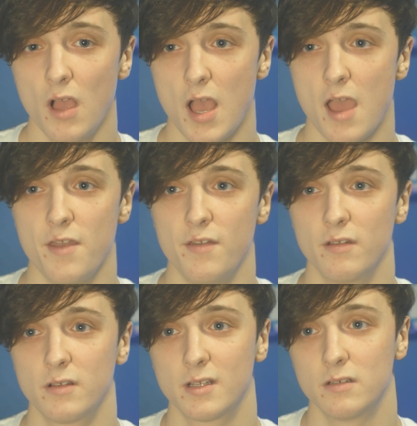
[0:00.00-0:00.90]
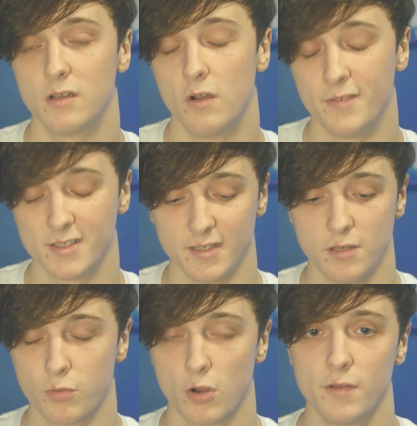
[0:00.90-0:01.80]
and obviously De
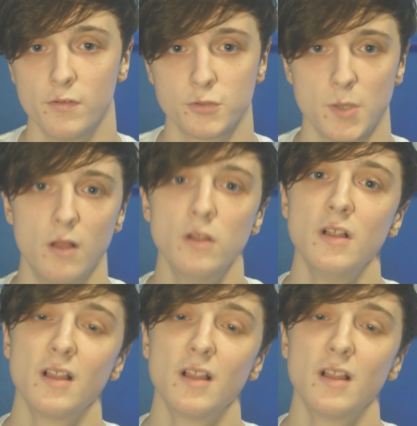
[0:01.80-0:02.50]
Bruyne as well.